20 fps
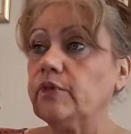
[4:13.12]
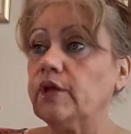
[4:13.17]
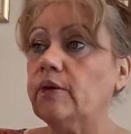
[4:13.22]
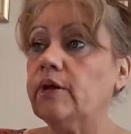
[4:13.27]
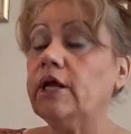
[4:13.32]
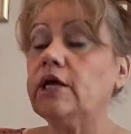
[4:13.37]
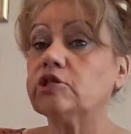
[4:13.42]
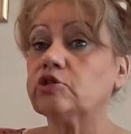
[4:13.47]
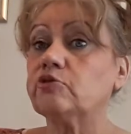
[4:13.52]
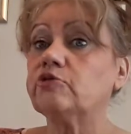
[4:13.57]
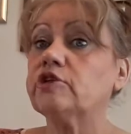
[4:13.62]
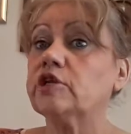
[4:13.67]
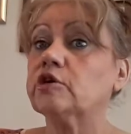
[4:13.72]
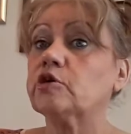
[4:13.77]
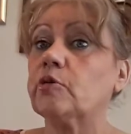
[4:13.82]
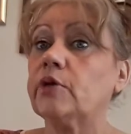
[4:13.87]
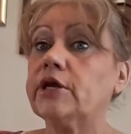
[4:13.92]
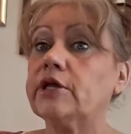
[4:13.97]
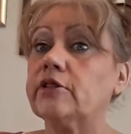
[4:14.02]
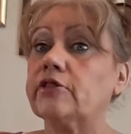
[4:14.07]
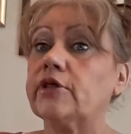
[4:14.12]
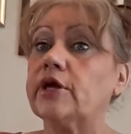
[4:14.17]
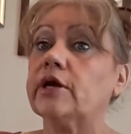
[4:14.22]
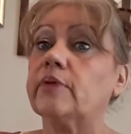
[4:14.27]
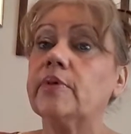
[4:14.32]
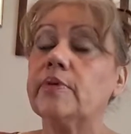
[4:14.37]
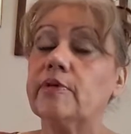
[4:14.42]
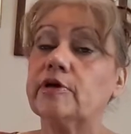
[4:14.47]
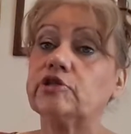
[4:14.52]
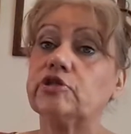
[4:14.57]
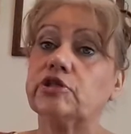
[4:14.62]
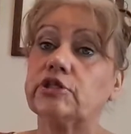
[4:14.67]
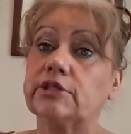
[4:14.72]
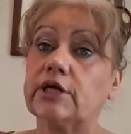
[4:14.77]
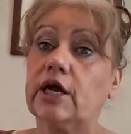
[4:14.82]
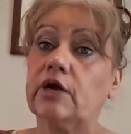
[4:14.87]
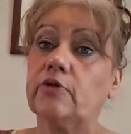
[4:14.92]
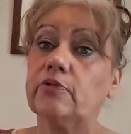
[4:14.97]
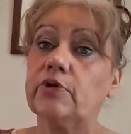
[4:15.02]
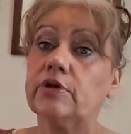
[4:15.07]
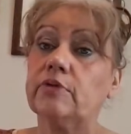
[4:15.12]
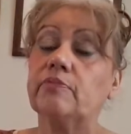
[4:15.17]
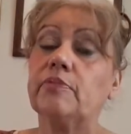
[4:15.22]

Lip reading: It's really quite thick. Maybe I should start wearing,